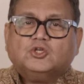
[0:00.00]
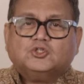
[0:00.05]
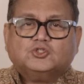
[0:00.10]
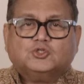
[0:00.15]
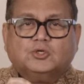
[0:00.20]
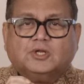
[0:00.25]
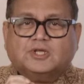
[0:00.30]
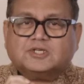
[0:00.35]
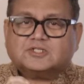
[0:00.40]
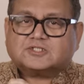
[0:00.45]

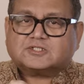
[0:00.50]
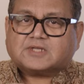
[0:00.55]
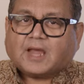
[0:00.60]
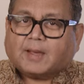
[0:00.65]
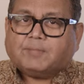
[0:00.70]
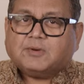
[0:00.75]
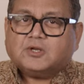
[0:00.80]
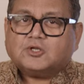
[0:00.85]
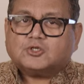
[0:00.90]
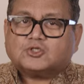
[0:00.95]
should
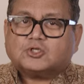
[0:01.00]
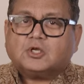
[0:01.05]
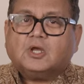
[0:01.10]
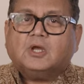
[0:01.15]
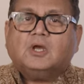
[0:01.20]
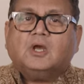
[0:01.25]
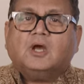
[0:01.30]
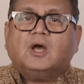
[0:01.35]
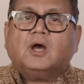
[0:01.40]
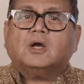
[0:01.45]
establish
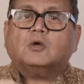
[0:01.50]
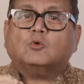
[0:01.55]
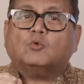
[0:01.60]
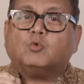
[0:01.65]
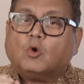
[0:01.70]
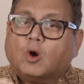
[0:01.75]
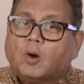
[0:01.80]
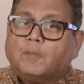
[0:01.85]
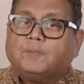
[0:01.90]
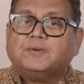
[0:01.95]
a
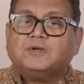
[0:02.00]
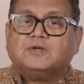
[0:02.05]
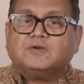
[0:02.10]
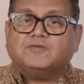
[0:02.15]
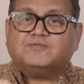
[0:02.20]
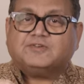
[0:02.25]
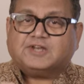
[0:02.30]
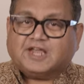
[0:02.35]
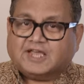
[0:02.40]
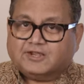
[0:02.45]

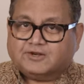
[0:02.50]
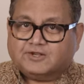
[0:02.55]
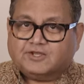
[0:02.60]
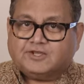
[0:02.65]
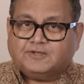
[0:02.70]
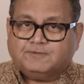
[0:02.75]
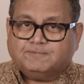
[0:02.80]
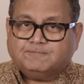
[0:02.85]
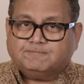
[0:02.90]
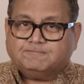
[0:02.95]
cooperative
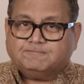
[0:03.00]
dairy